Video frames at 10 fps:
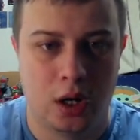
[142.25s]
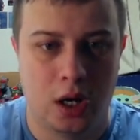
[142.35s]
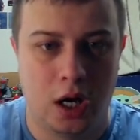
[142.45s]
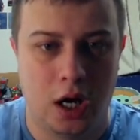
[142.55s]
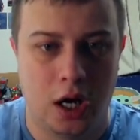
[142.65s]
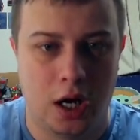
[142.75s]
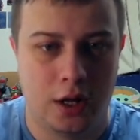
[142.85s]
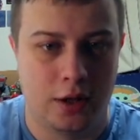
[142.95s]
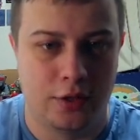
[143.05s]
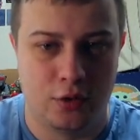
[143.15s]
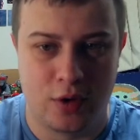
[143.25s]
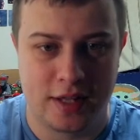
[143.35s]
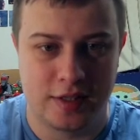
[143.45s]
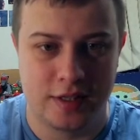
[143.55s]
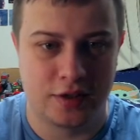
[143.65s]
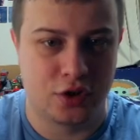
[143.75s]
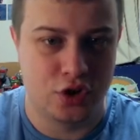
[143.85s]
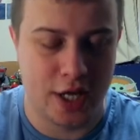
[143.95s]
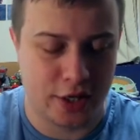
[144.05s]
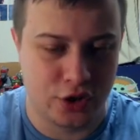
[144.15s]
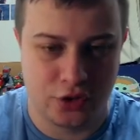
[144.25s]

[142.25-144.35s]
and the rest is a conjecture.